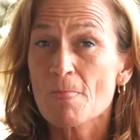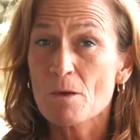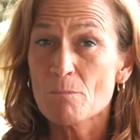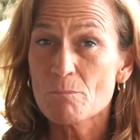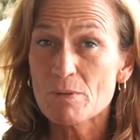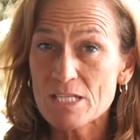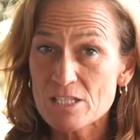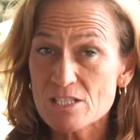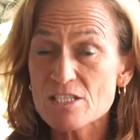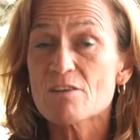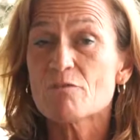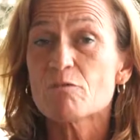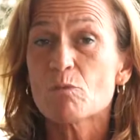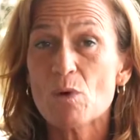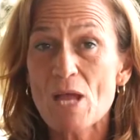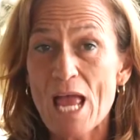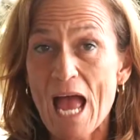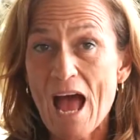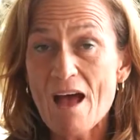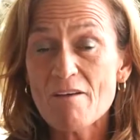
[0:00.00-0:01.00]
Because if
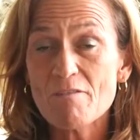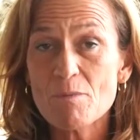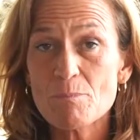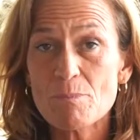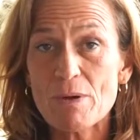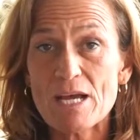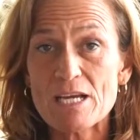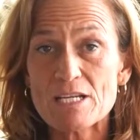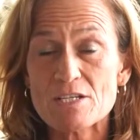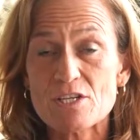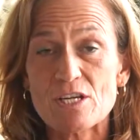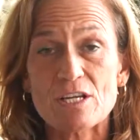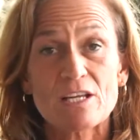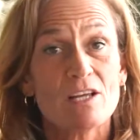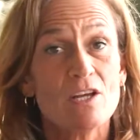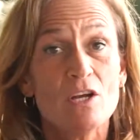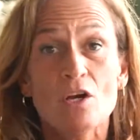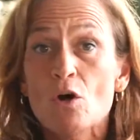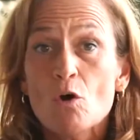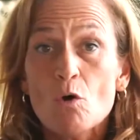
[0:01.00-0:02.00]
we have a patient
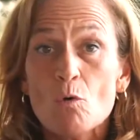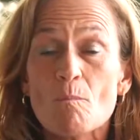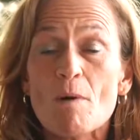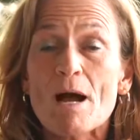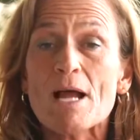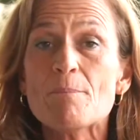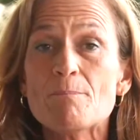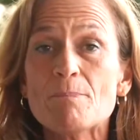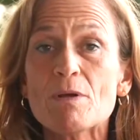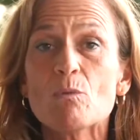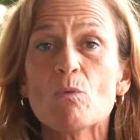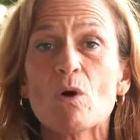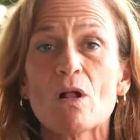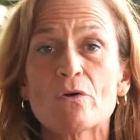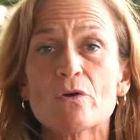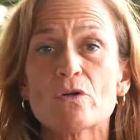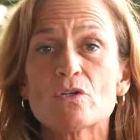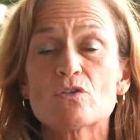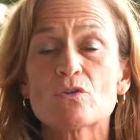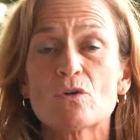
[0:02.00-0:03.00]
who might be well
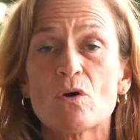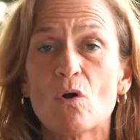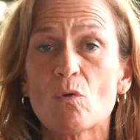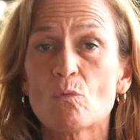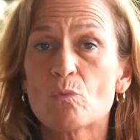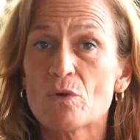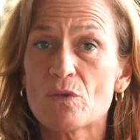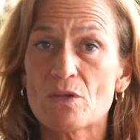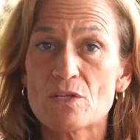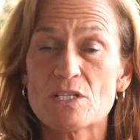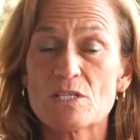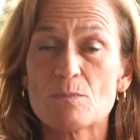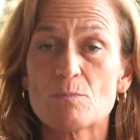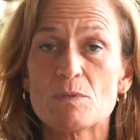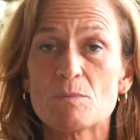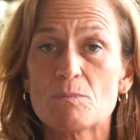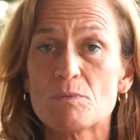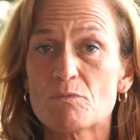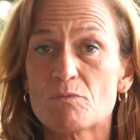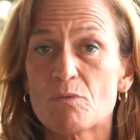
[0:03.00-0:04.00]
controlled with a
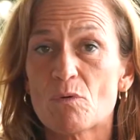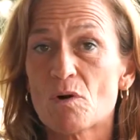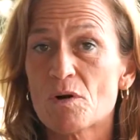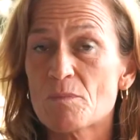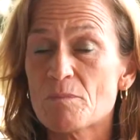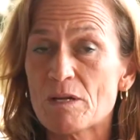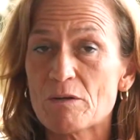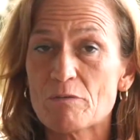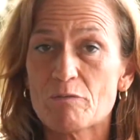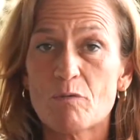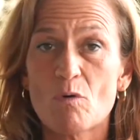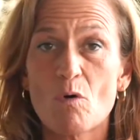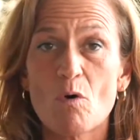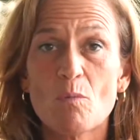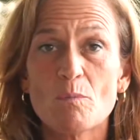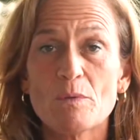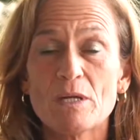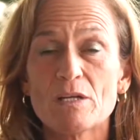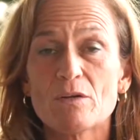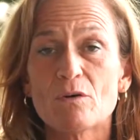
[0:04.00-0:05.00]
DPP-4 and
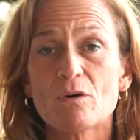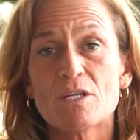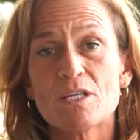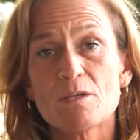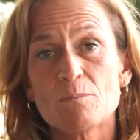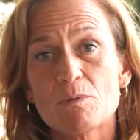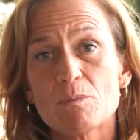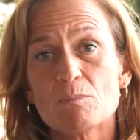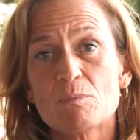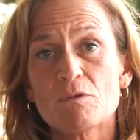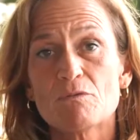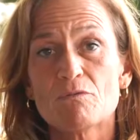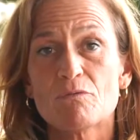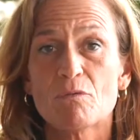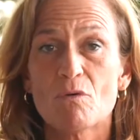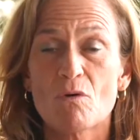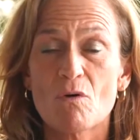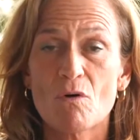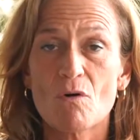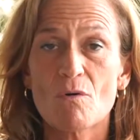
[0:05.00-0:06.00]
metformin, or
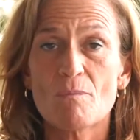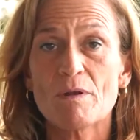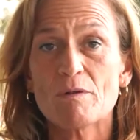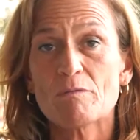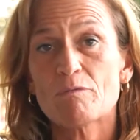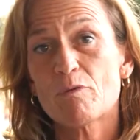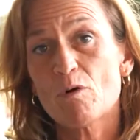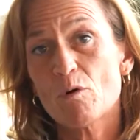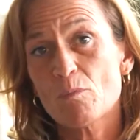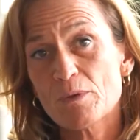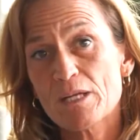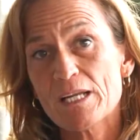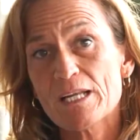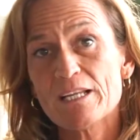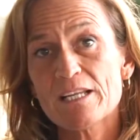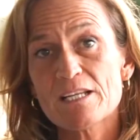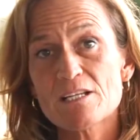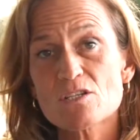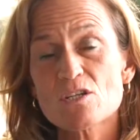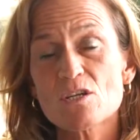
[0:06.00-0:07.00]
DPP-4, metformin
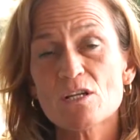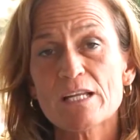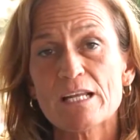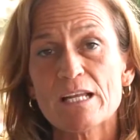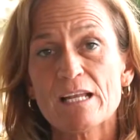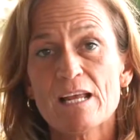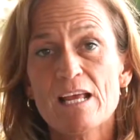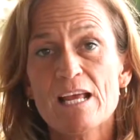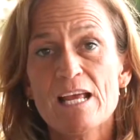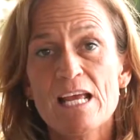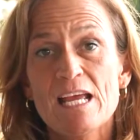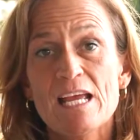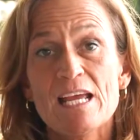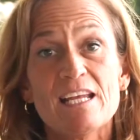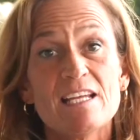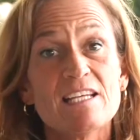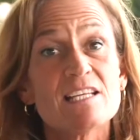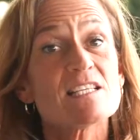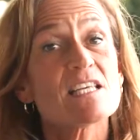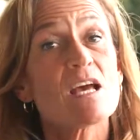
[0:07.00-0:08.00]
and insulin,
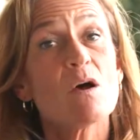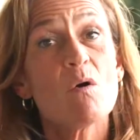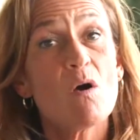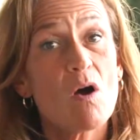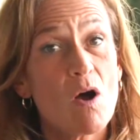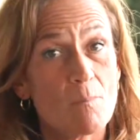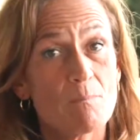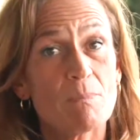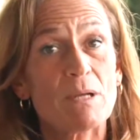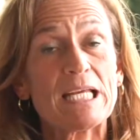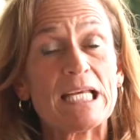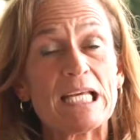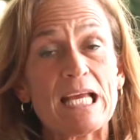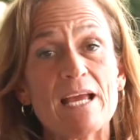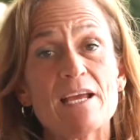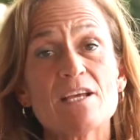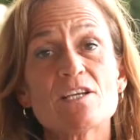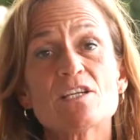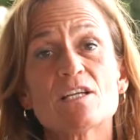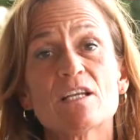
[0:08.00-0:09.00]
it is our
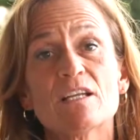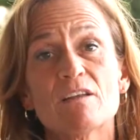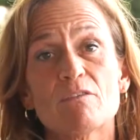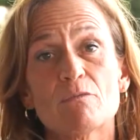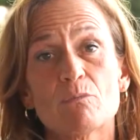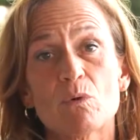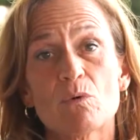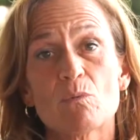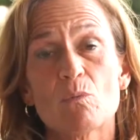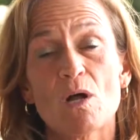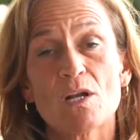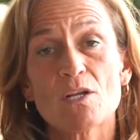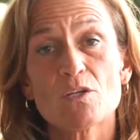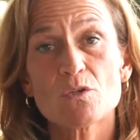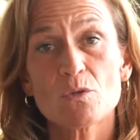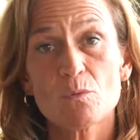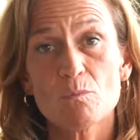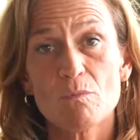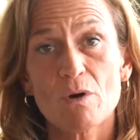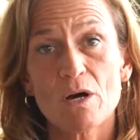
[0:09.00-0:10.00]
obligation, if we want to
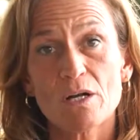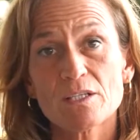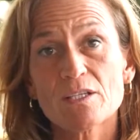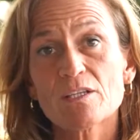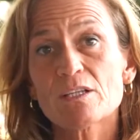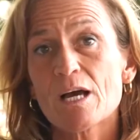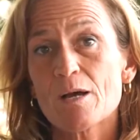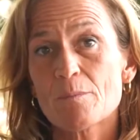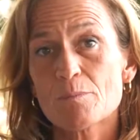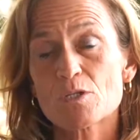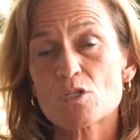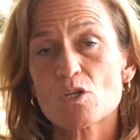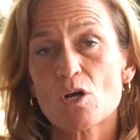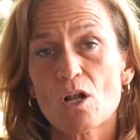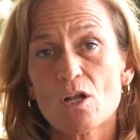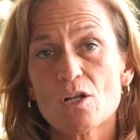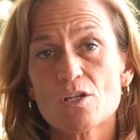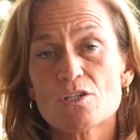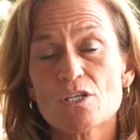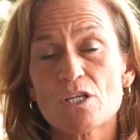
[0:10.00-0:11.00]
do modern
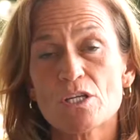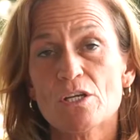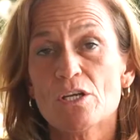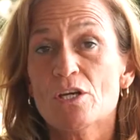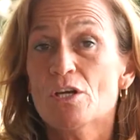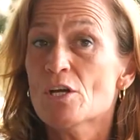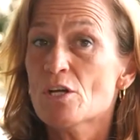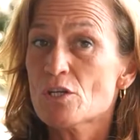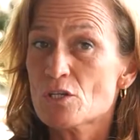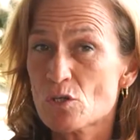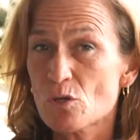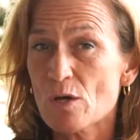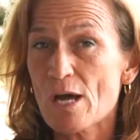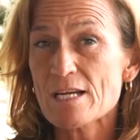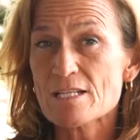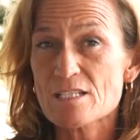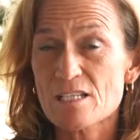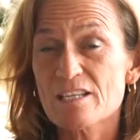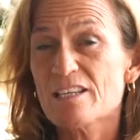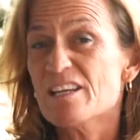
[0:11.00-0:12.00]
diabetology, to
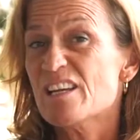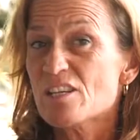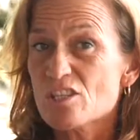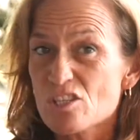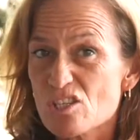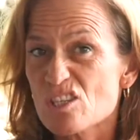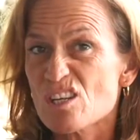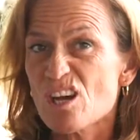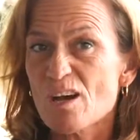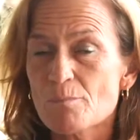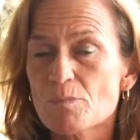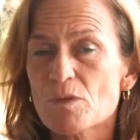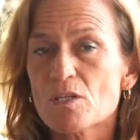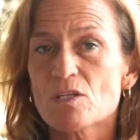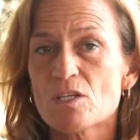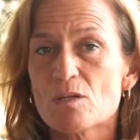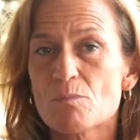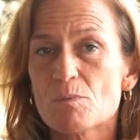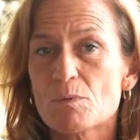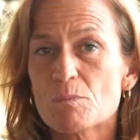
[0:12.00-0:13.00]
actually stop the
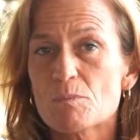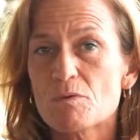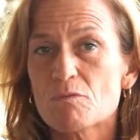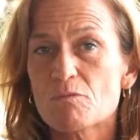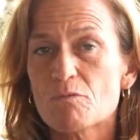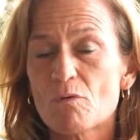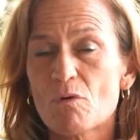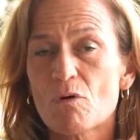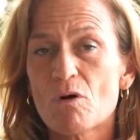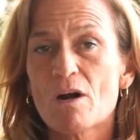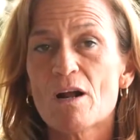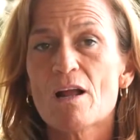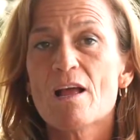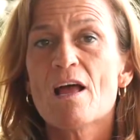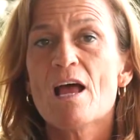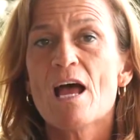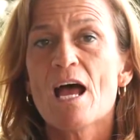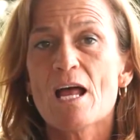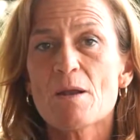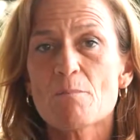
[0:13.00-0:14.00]
DPP-4
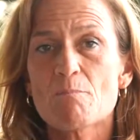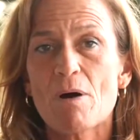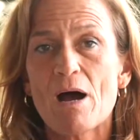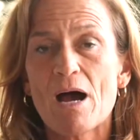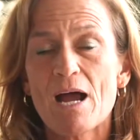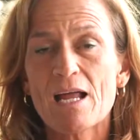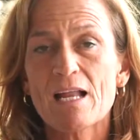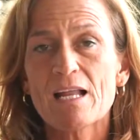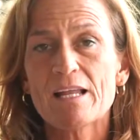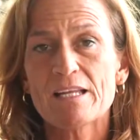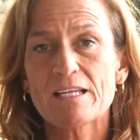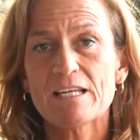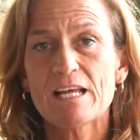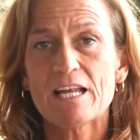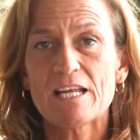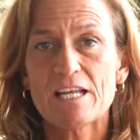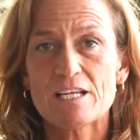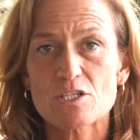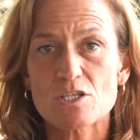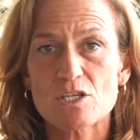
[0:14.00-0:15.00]
and pile in
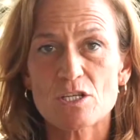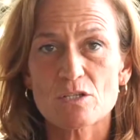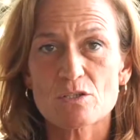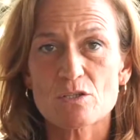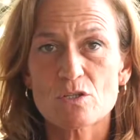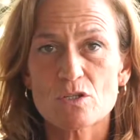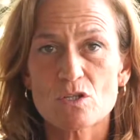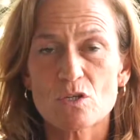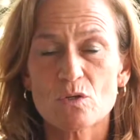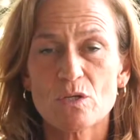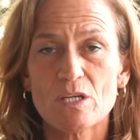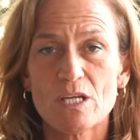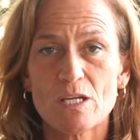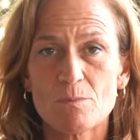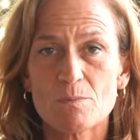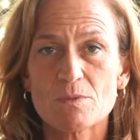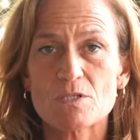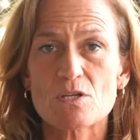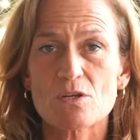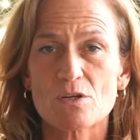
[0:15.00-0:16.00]
an SGLT2
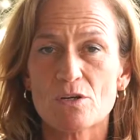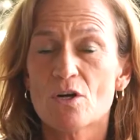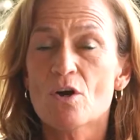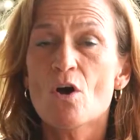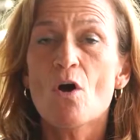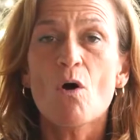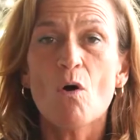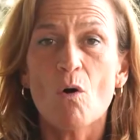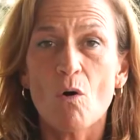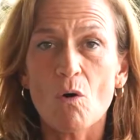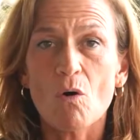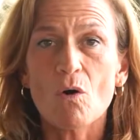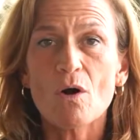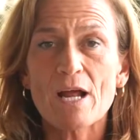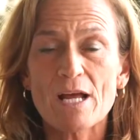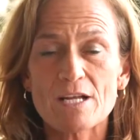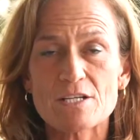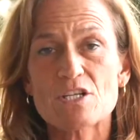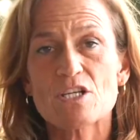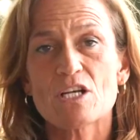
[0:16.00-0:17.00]
inhibitor or
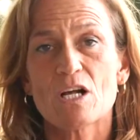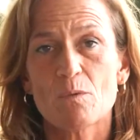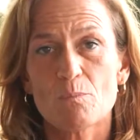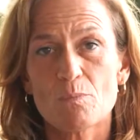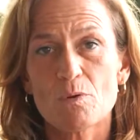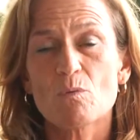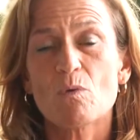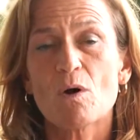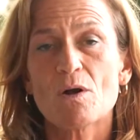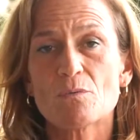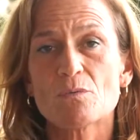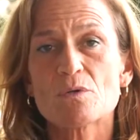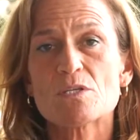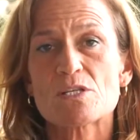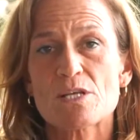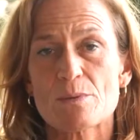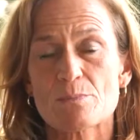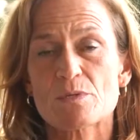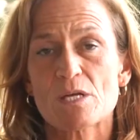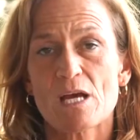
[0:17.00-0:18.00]
a GLP-1
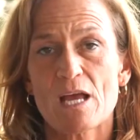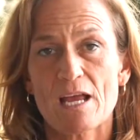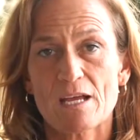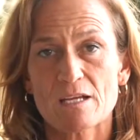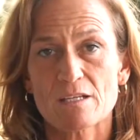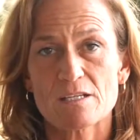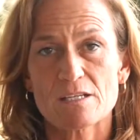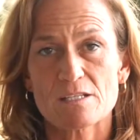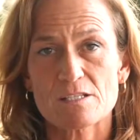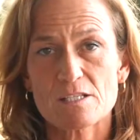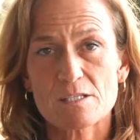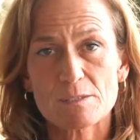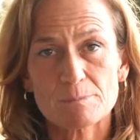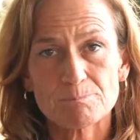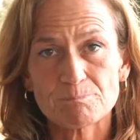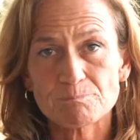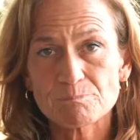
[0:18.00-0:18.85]
receptor agonist.